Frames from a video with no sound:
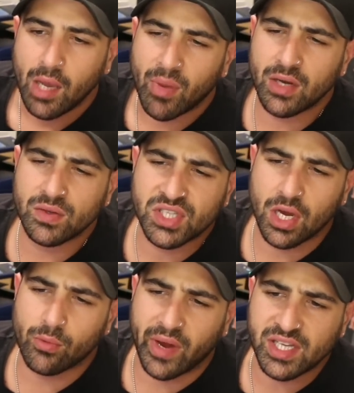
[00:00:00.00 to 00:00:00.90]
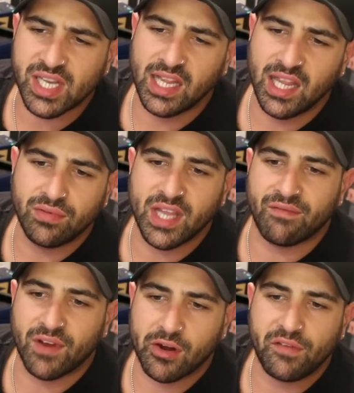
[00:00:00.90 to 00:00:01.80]
might also reach a level
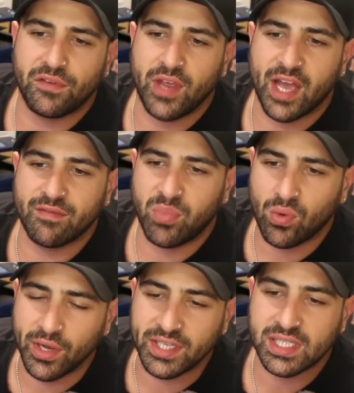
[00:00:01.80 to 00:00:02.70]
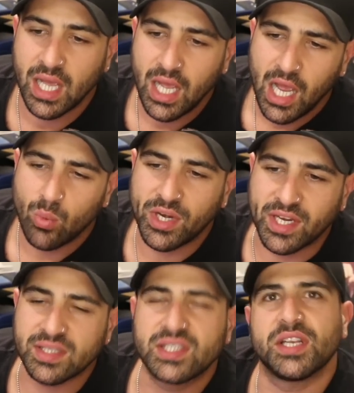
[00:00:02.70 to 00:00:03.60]
that very few have point would
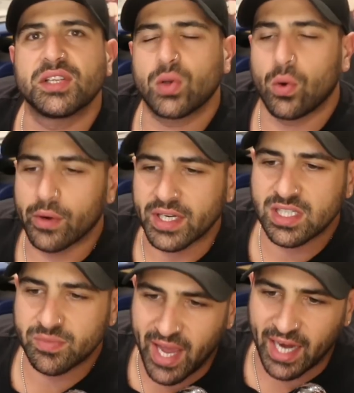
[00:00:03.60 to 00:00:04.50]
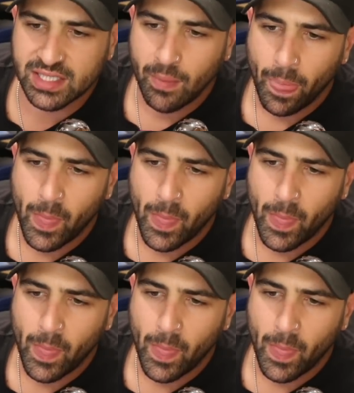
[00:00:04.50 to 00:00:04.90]
consider to or expect.